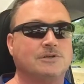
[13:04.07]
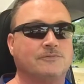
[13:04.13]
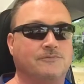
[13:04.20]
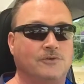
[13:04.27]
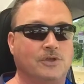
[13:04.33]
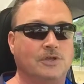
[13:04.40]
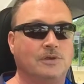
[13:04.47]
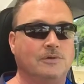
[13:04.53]

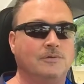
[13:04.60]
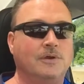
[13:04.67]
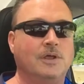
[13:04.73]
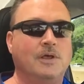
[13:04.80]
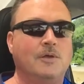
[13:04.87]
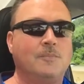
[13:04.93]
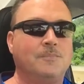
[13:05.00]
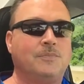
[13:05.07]
for you,
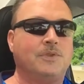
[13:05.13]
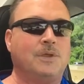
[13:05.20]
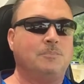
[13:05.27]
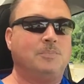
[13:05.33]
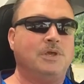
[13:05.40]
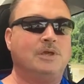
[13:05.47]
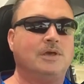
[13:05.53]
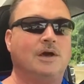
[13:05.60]

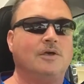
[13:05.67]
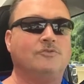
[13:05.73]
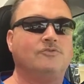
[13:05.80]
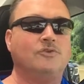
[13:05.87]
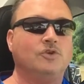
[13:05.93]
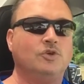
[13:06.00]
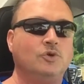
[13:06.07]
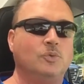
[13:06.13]
because
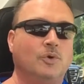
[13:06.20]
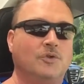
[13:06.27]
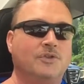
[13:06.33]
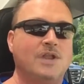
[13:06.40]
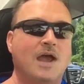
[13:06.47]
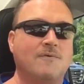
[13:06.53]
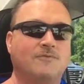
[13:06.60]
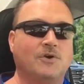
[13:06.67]
you will
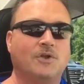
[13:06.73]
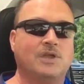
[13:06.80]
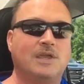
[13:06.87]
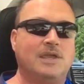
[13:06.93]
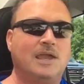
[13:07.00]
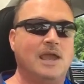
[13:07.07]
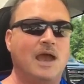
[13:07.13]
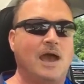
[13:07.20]
never
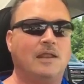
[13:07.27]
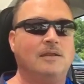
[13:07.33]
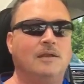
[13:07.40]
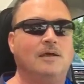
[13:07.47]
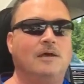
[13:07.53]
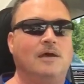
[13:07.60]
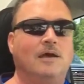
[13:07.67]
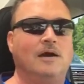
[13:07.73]
get
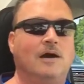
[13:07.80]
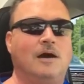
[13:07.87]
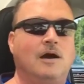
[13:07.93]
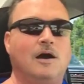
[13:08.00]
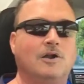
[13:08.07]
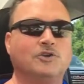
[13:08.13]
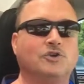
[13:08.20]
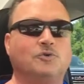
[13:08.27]

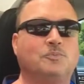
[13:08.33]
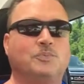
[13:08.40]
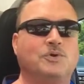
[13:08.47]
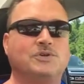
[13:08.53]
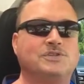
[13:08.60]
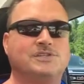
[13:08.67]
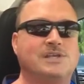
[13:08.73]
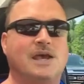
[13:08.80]

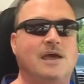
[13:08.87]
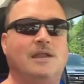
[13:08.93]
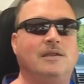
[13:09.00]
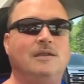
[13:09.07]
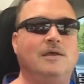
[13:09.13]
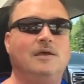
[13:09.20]
100%